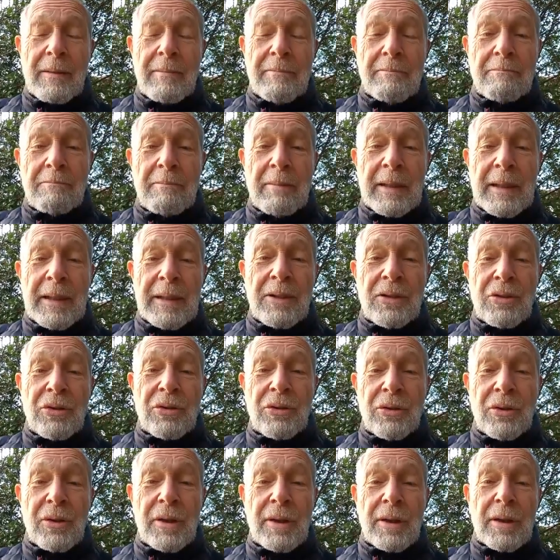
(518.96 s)

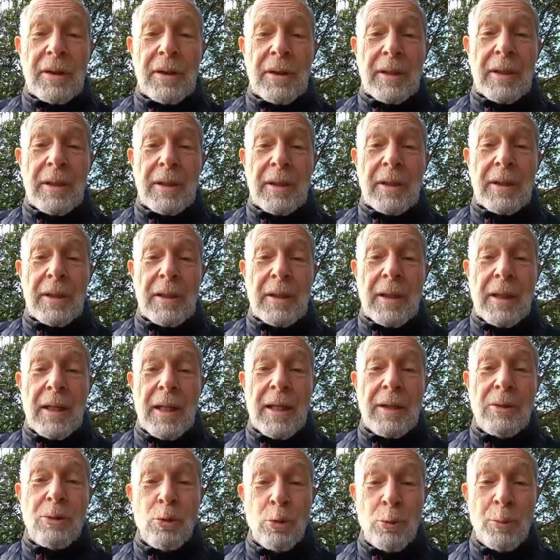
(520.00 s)
but
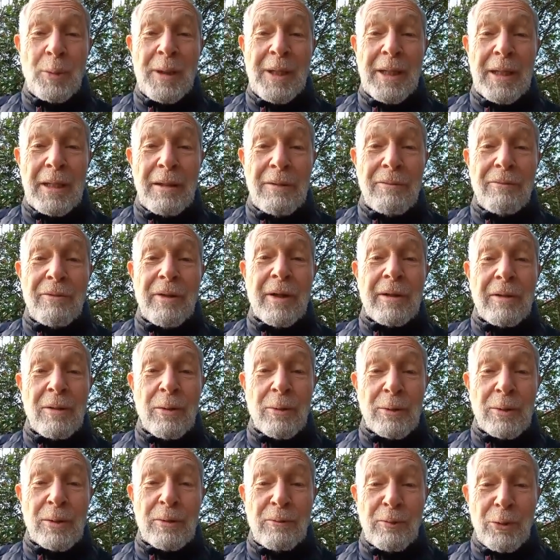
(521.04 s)
I do believe that
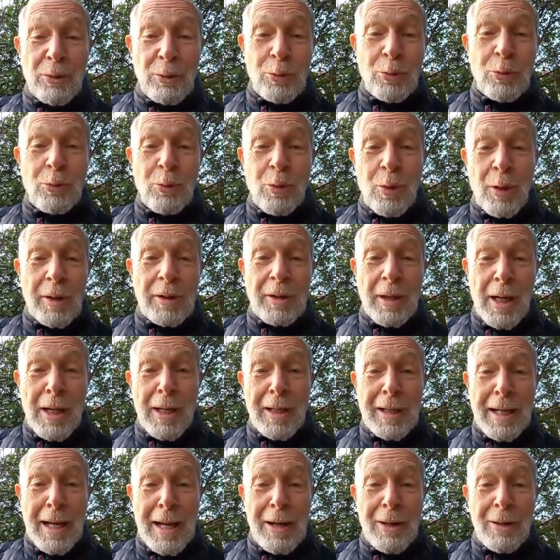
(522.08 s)
those of you who are
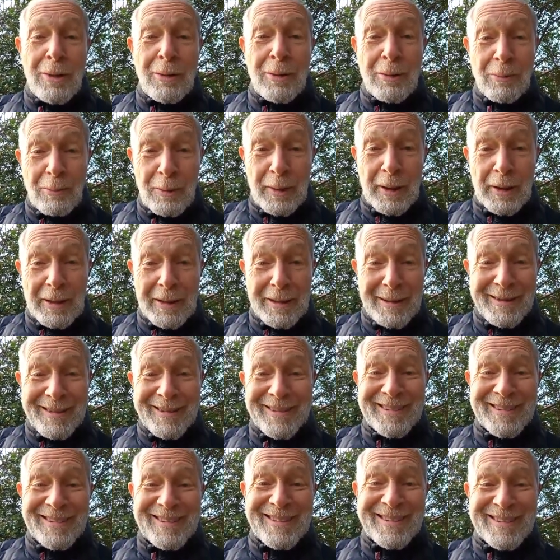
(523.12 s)
young now will.
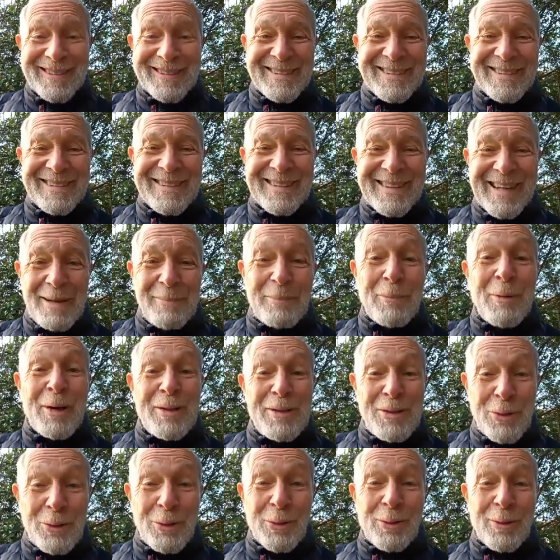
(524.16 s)
I'm quite
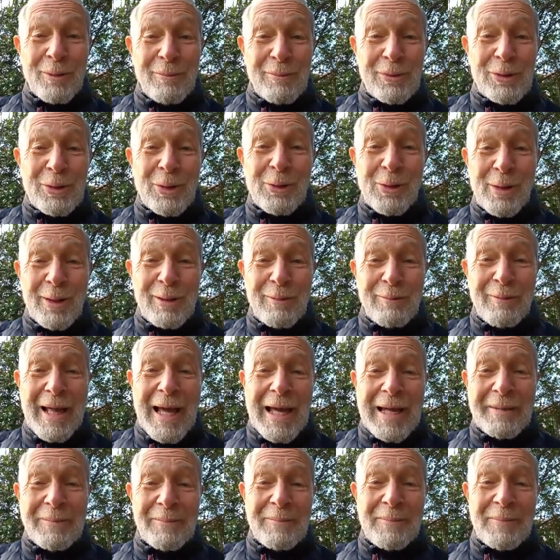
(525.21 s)
certain of that.